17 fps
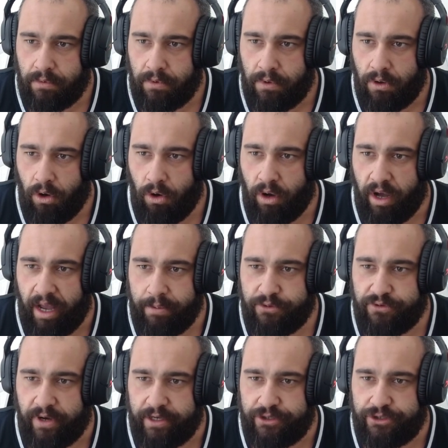Oh, Hype
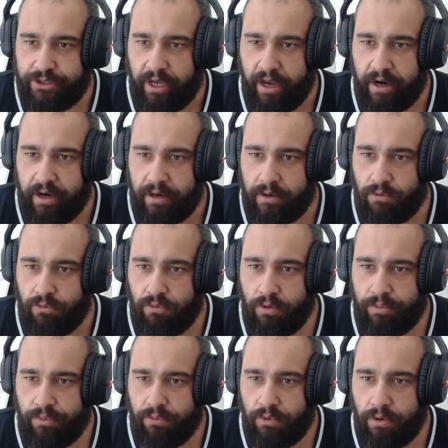Train, share.
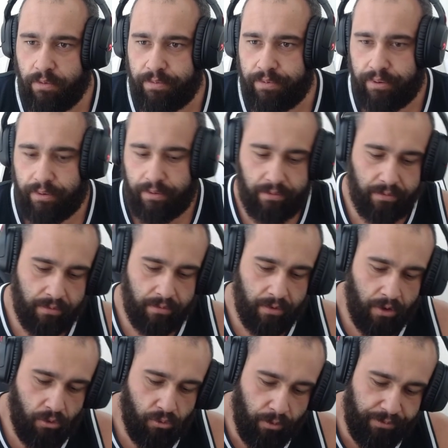Whoop, whoop.
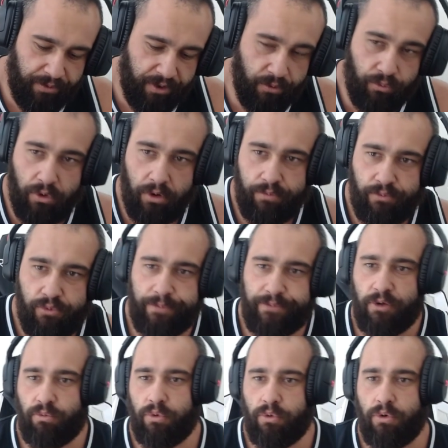Whoop-de-whoop,
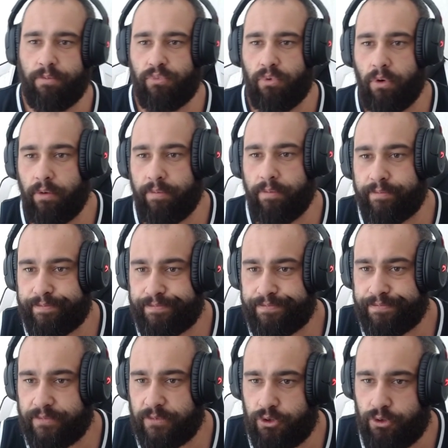whoop-de-whoop, whoop.
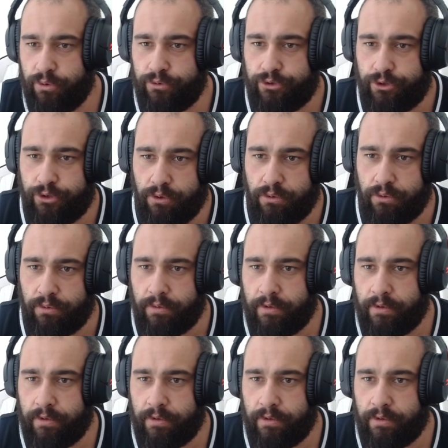Choo-choo.